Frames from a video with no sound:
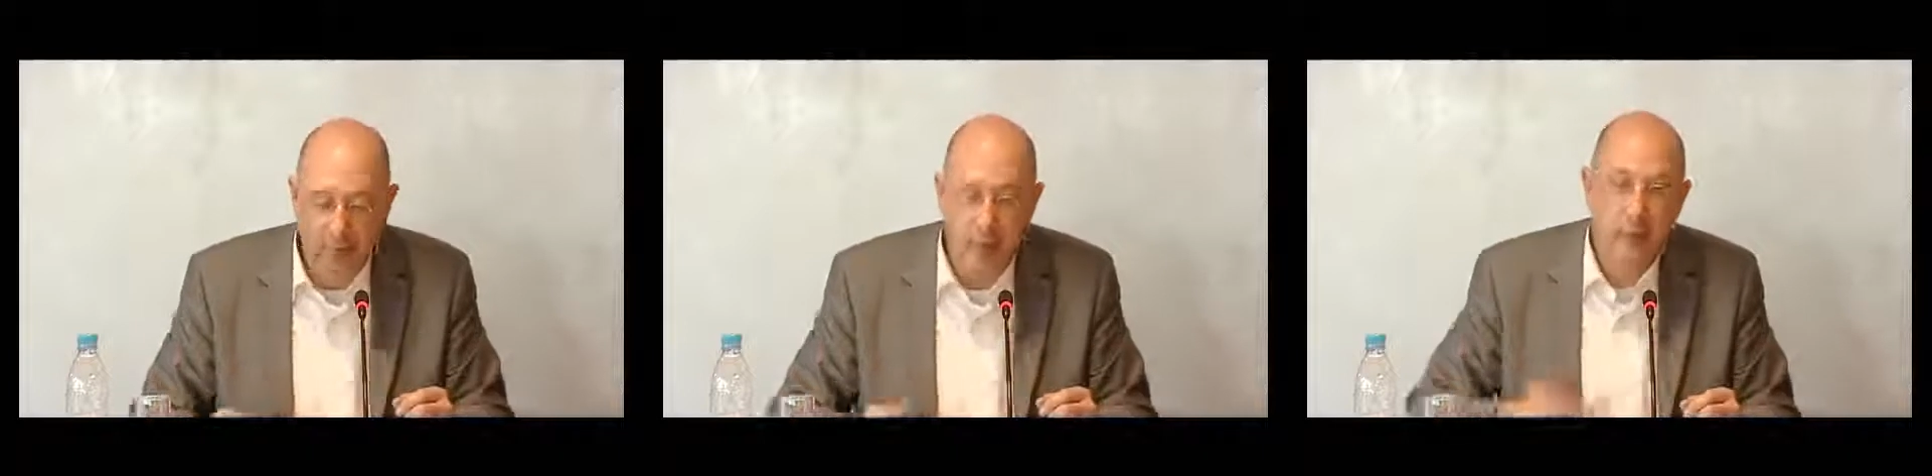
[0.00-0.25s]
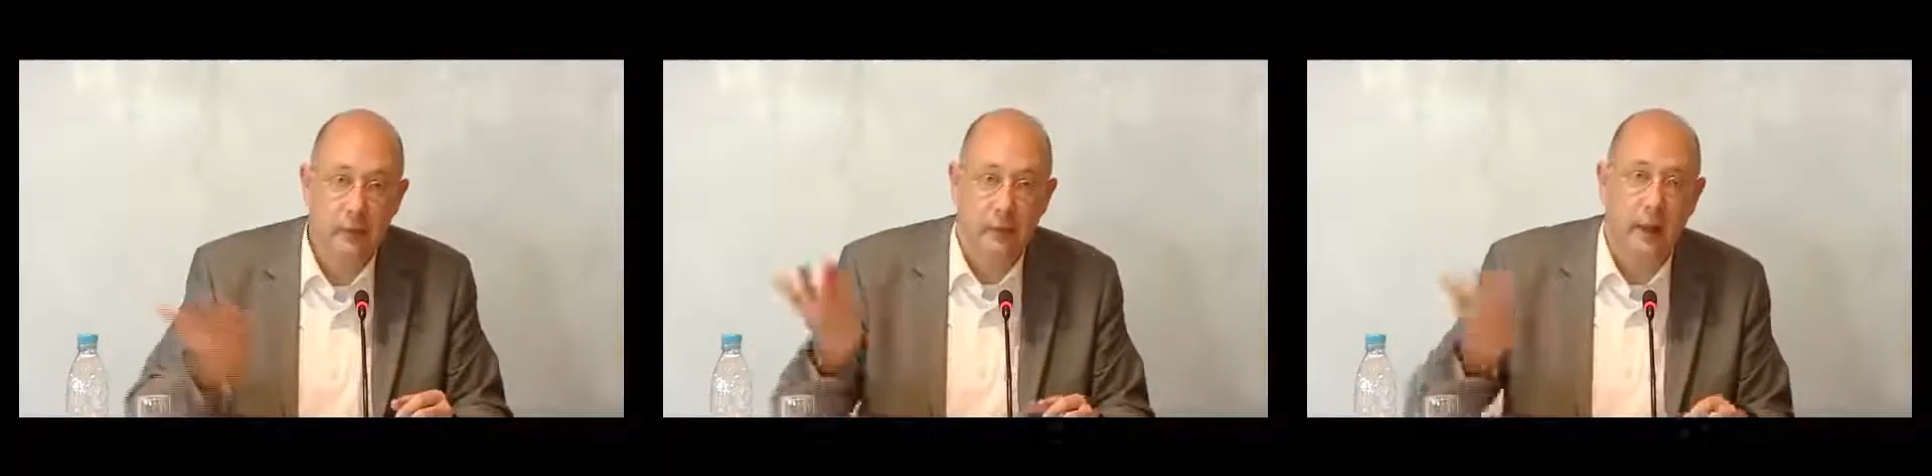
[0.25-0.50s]
I
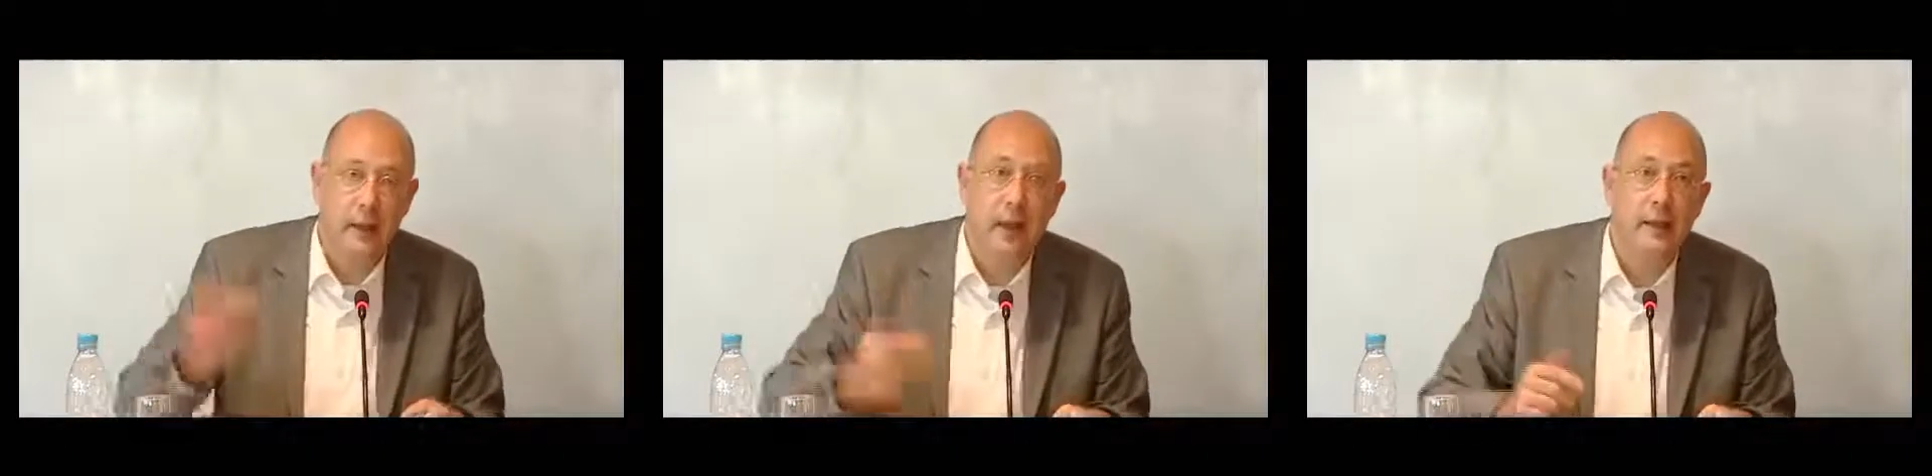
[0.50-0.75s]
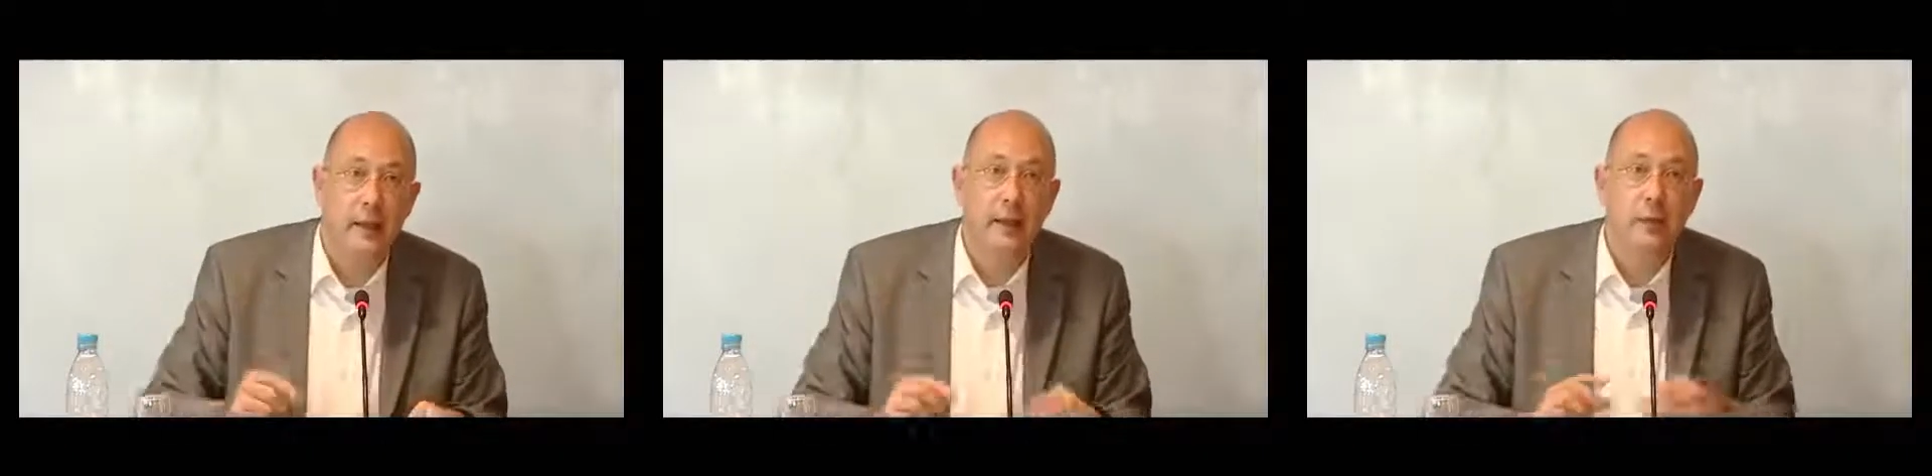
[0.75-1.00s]
mean,
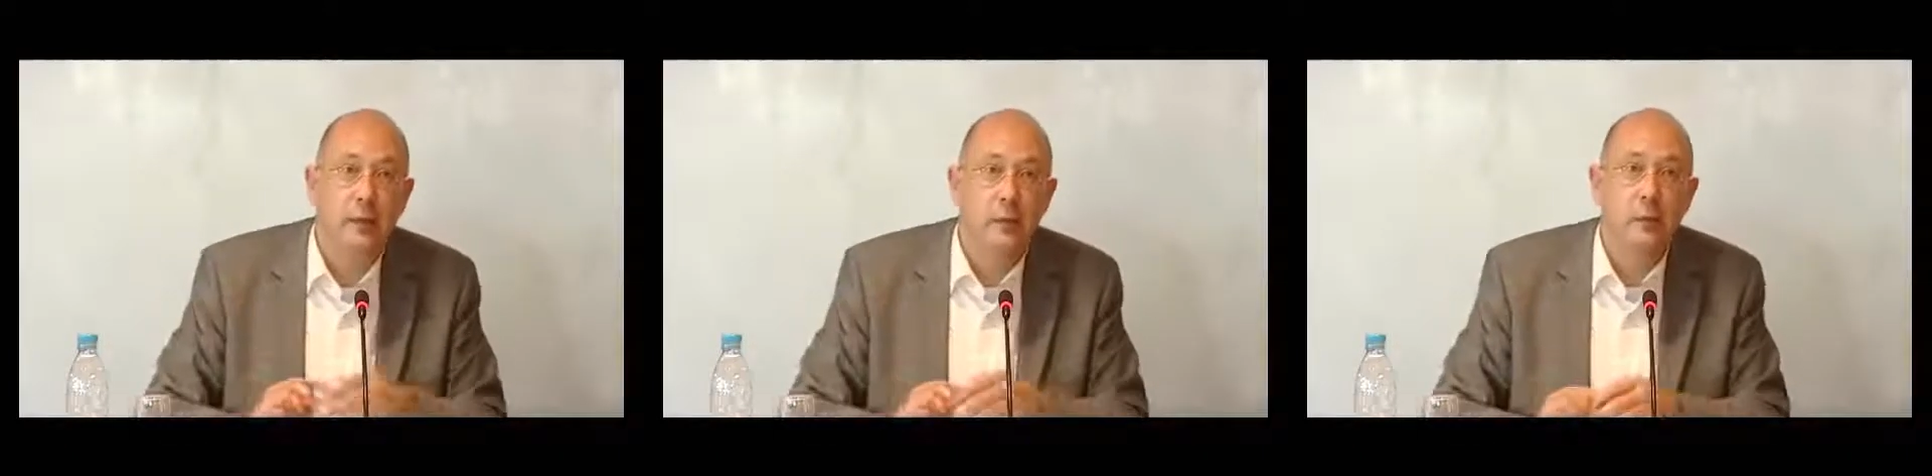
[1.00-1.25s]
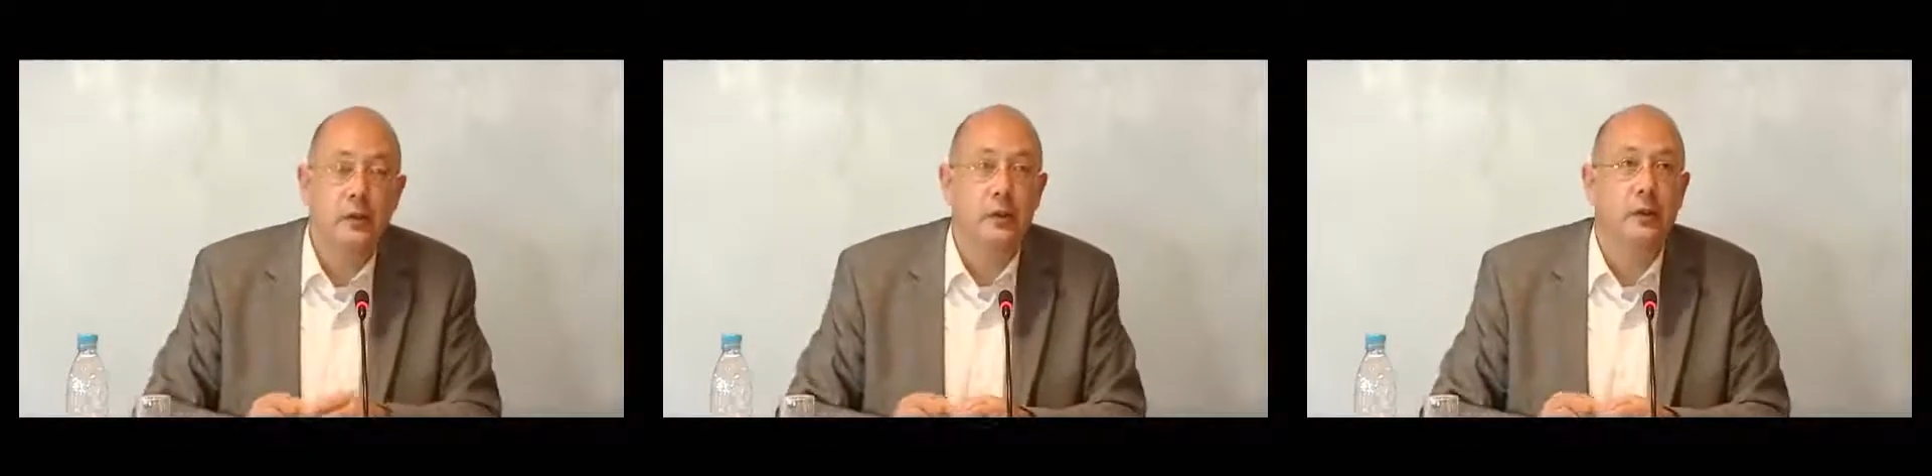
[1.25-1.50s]
again, in
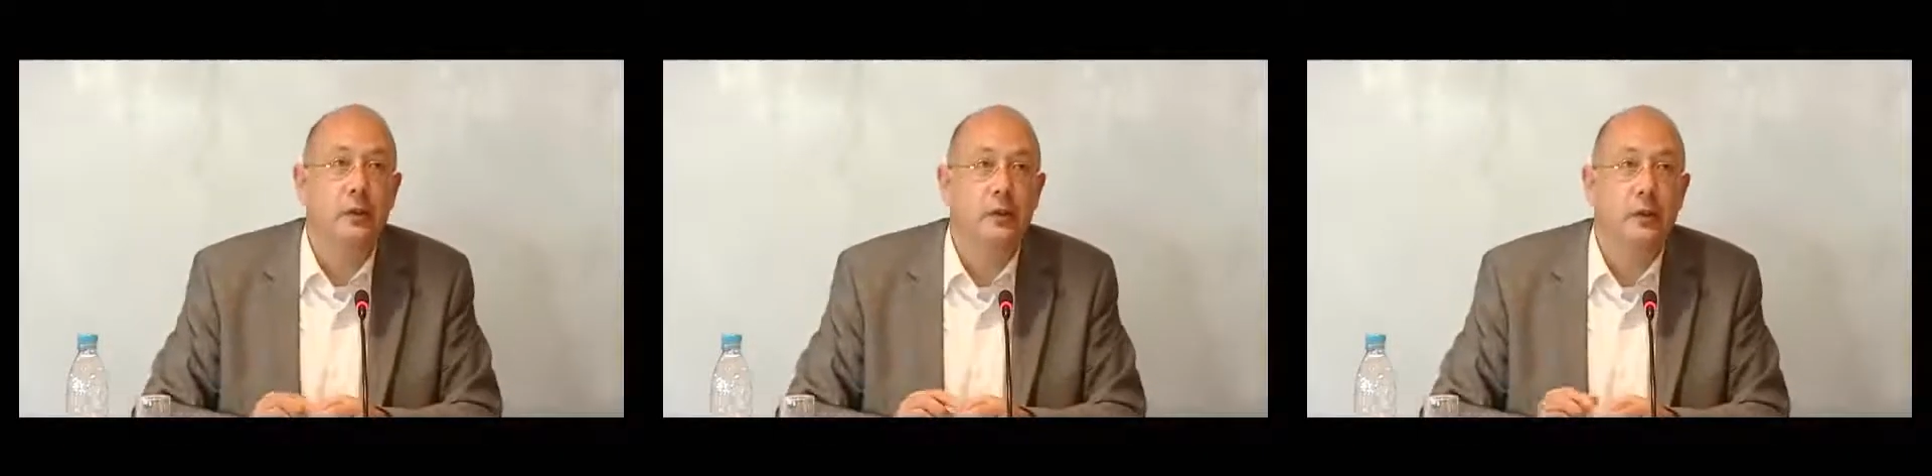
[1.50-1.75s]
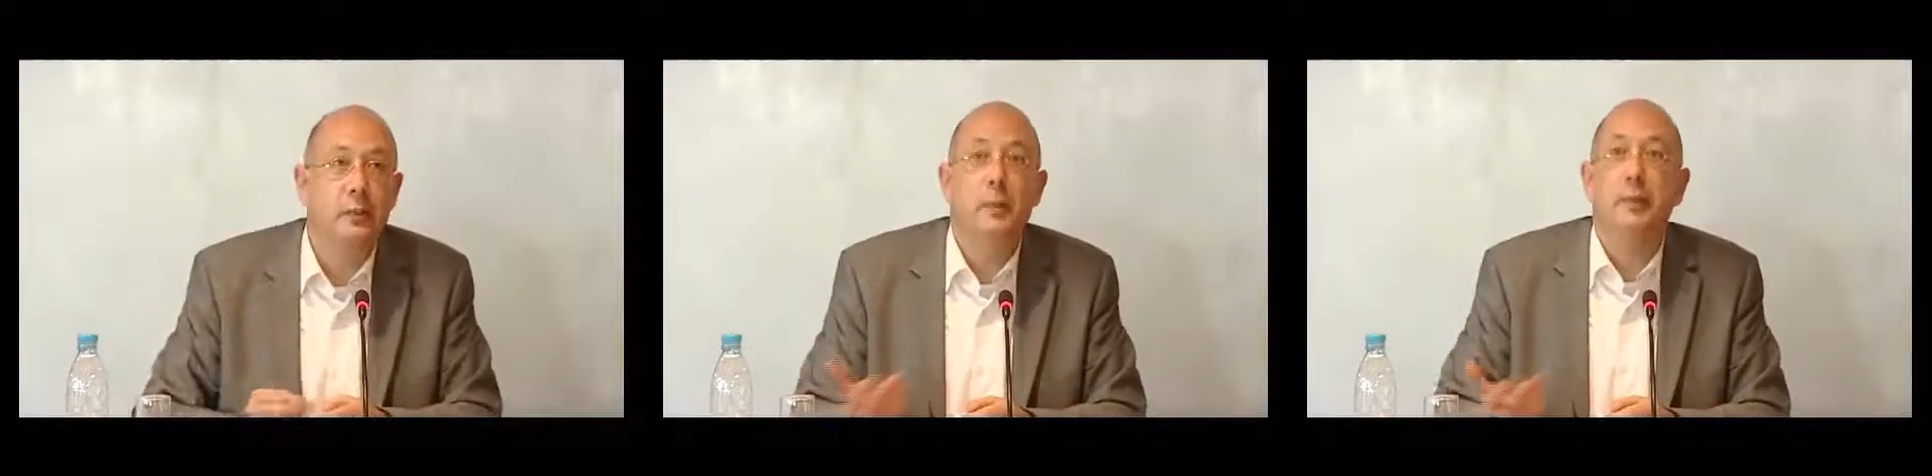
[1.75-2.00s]
Jewish
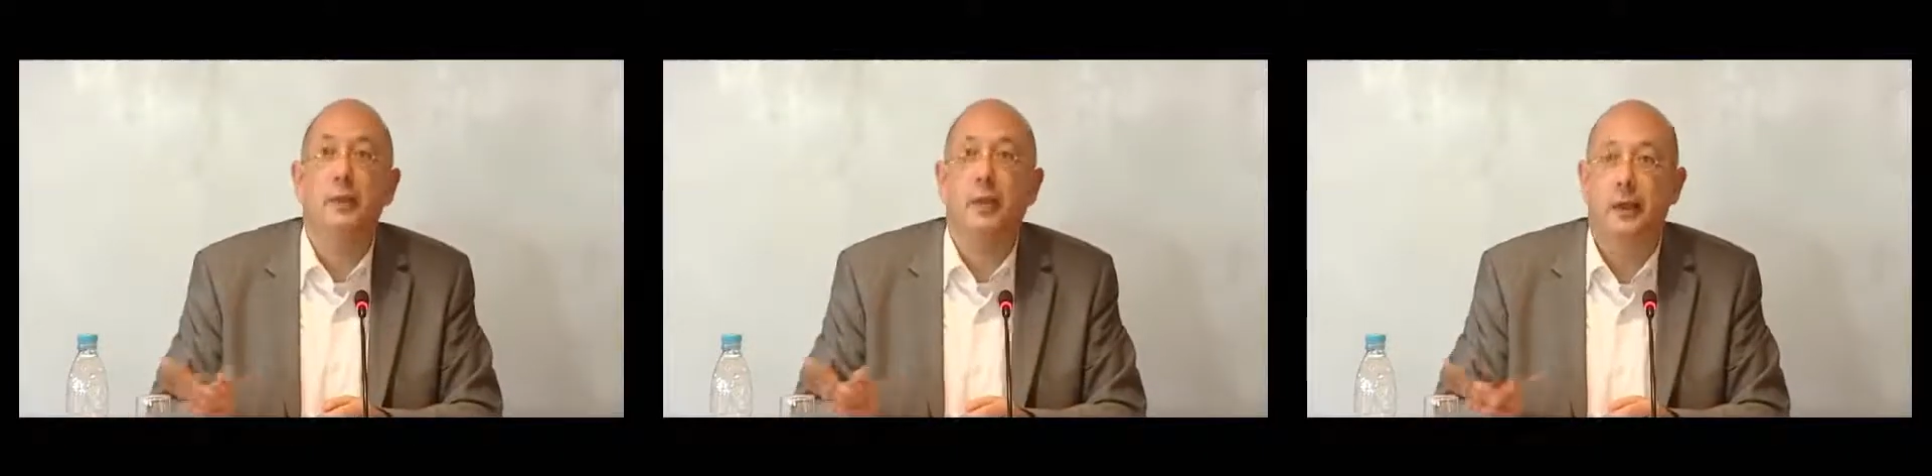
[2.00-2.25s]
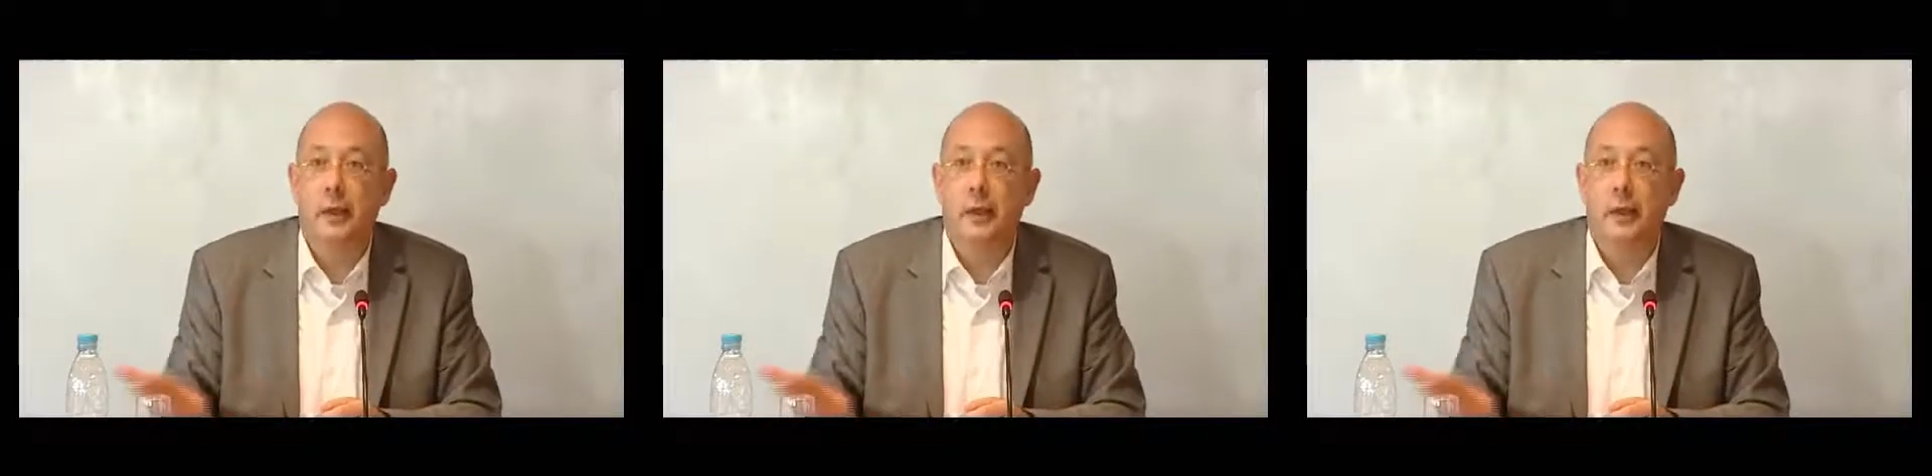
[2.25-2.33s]
culture, people,